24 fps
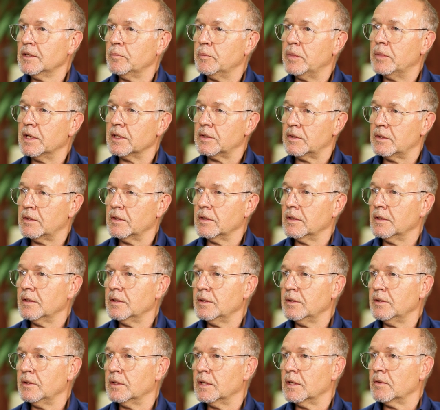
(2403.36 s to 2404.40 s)
but
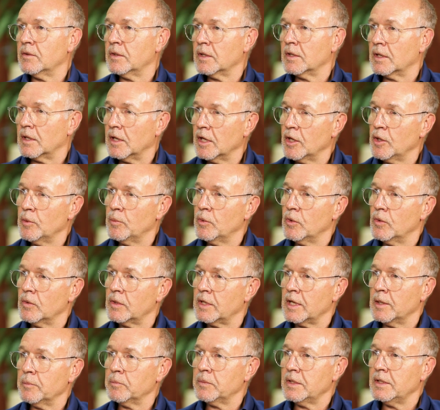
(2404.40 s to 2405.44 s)
the global
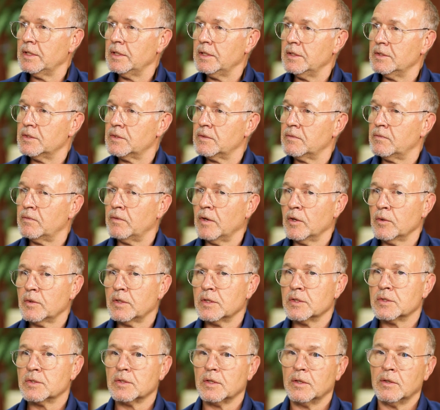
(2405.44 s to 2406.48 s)
companies
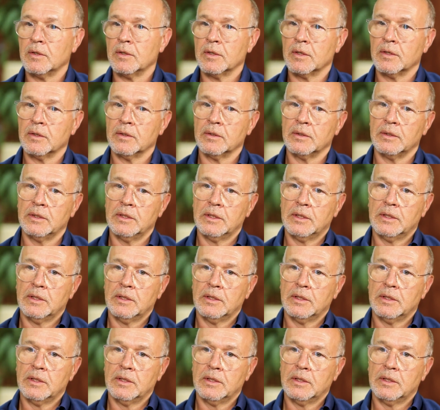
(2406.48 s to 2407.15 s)
focus on